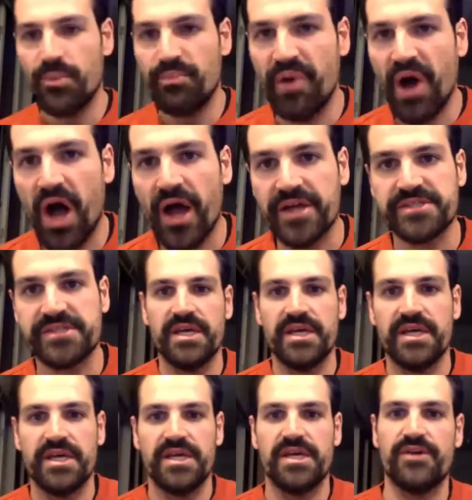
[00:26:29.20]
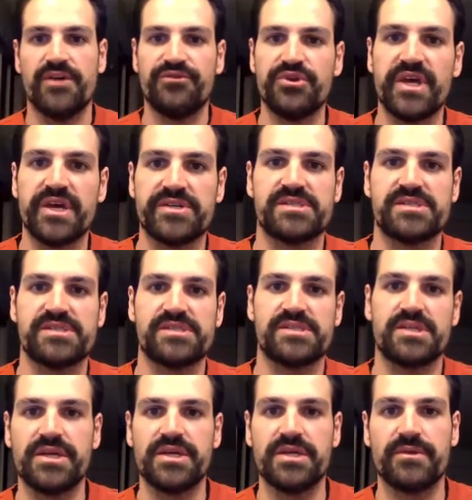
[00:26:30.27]
But if you get
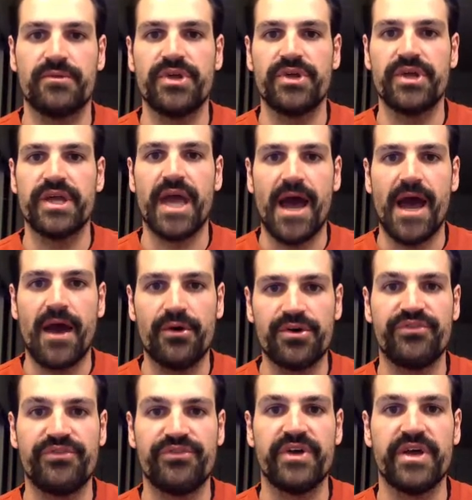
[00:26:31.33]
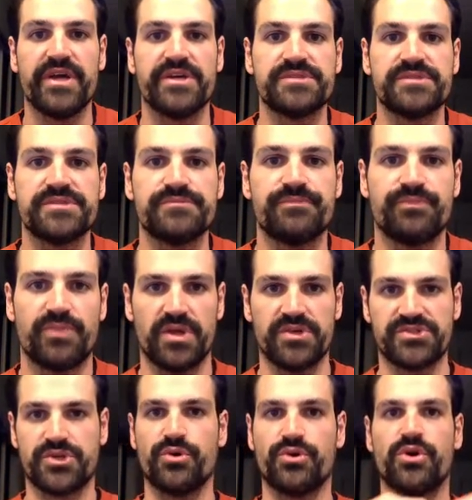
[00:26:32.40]
slightly out of phase,
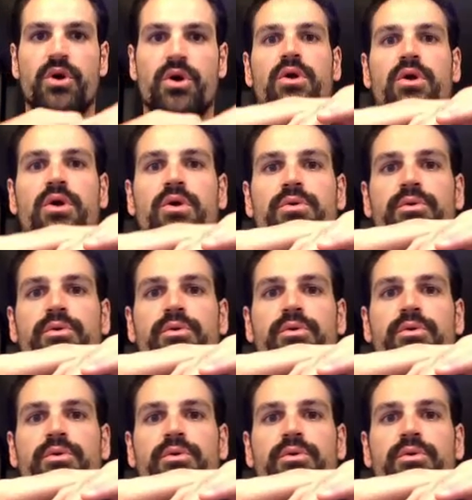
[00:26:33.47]
it's going to go.